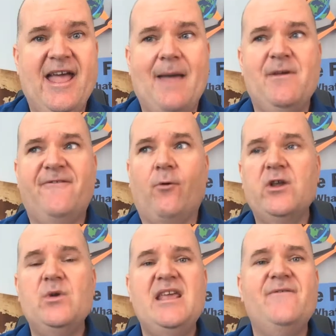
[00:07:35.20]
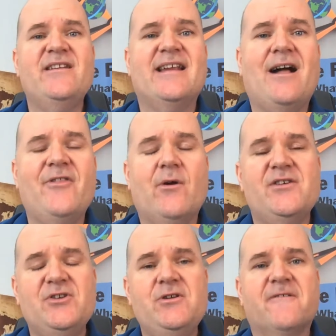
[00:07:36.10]
And before you even get out there
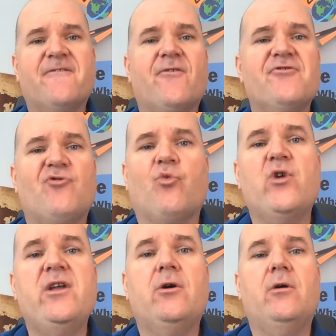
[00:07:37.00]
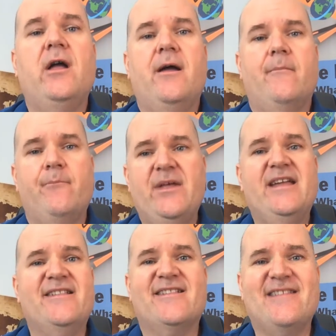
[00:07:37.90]
and do your first real
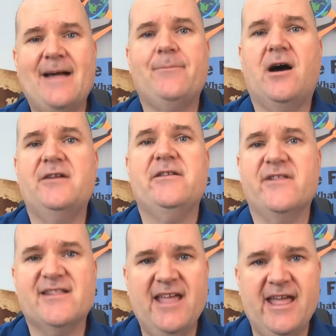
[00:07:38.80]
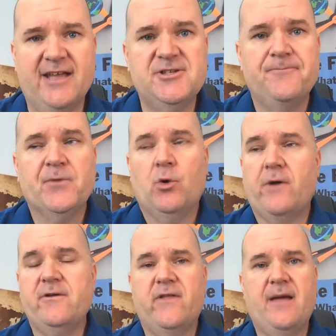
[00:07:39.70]
big step onto the stage,
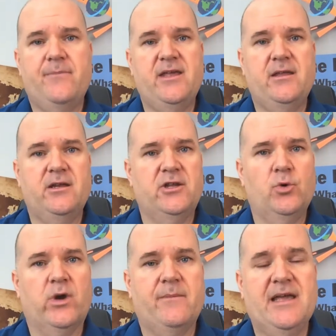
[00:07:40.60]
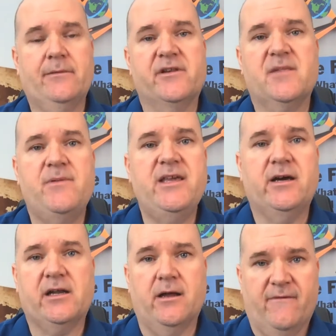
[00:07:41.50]
whether that be, you want to be able to speak
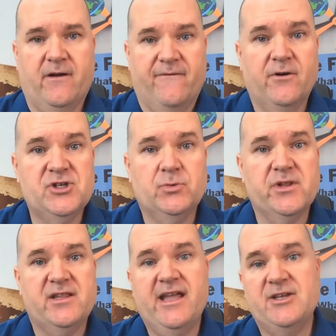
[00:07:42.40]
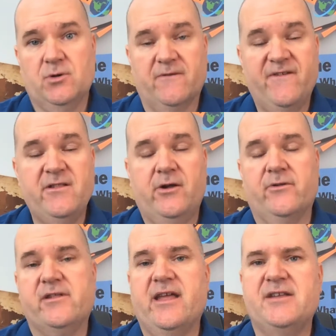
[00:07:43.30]
on a virtual stage or a
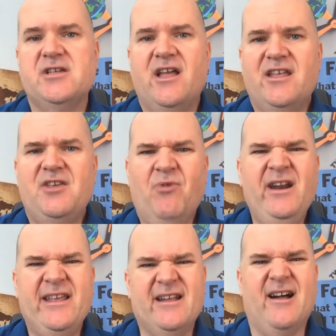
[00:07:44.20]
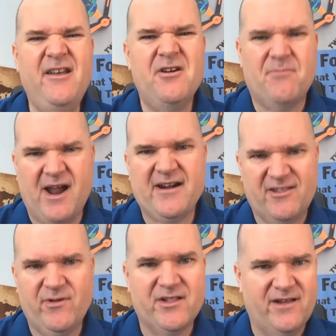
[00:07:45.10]
physical stage, you want to get 100
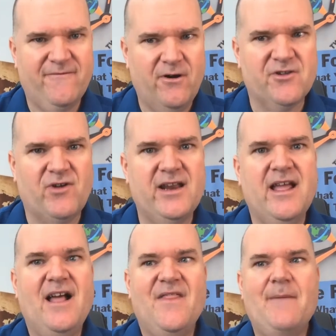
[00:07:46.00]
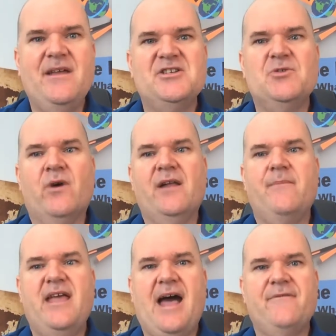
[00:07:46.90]
practice swings in first, right? That means you want to
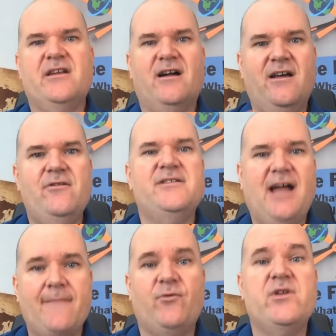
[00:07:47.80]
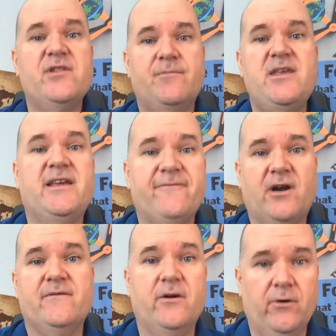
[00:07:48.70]
be having 100 times where you speak in
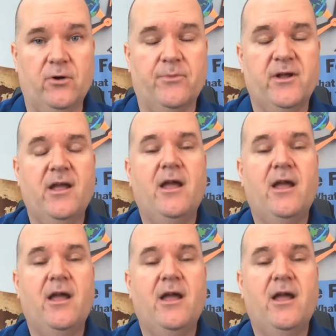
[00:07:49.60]
front of a group